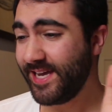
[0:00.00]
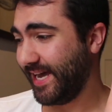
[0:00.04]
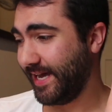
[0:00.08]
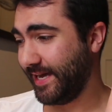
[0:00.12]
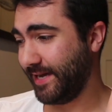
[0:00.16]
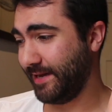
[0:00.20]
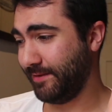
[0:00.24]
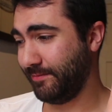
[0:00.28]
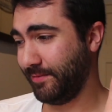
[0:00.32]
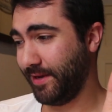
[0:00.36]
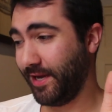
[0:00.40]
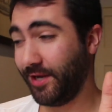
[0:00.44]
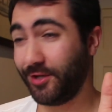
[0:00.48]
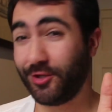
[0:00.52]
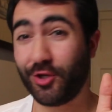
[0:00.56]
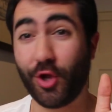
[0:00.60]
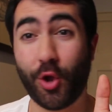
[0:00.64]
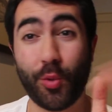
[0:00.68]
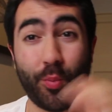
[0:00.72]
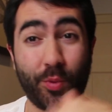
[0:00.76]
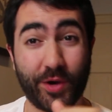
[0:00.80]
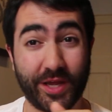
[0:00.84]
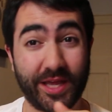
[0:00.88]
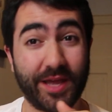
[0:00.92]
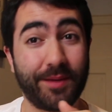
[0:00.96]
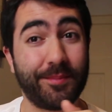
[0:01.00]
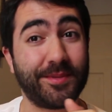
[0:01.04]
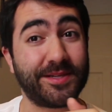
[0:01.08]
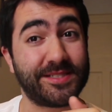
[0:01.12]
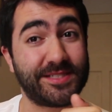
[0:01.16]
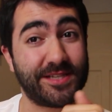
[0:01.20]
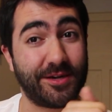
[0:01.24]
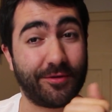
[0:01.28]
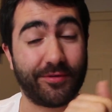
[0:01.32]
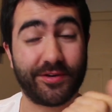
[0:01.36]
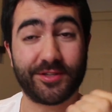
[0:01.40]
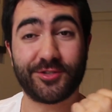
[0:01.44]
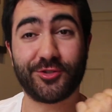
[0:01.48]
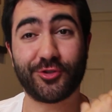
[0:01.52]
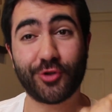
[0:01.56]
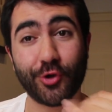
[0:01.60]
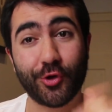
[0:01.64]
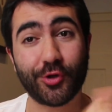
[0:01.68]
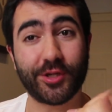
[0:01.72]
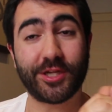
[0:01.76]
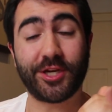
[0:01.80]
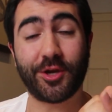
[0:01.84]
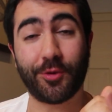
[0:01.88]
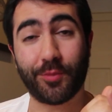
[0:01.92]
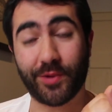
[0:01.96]
I
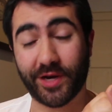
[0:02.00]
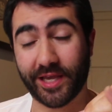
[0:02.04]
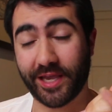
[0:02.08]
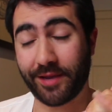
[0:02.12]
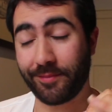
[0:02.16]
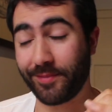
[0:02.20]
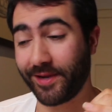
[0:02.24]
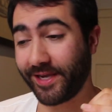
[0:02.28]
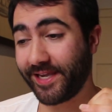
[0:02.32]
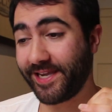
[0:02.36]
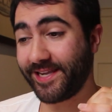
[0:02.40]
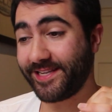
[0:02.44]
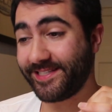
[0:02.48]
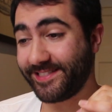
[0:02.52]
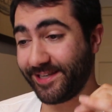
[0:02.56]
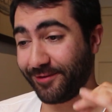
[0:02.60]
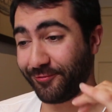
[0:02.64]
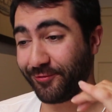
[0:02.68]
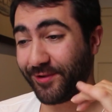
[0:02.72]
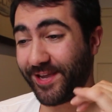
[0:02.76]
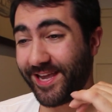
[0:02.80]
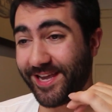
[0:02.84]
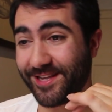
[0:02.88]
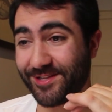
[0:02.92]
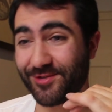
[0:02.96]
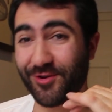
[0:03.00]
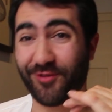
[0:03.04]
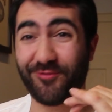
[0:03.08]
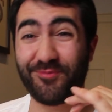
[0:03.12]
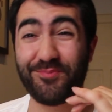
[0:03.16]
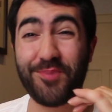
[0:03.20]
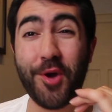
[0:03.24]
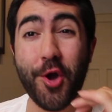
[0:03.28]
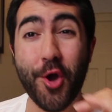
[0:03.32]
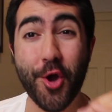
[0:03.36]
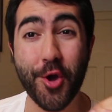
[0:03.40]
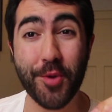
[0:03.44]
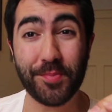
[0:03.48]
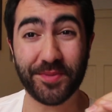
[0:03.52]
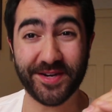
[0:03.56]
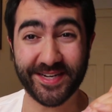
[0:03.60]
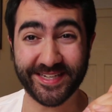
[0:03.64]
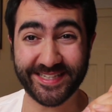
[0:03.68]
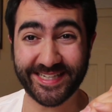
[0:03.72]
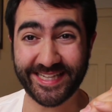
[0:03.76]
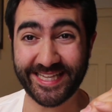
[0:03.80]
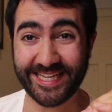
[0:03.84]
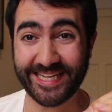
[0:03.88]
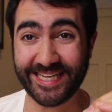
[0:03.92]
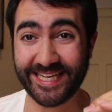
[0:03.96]
certainly don't want to get myself kicked off
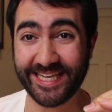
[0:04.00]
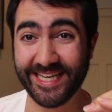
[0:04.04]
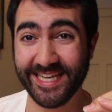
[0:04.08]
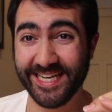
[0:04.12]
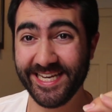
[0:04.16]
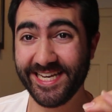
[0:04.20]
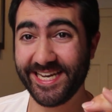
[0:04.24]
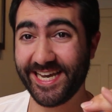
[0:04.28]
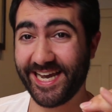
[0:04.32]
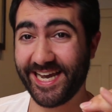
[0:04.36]
permanently.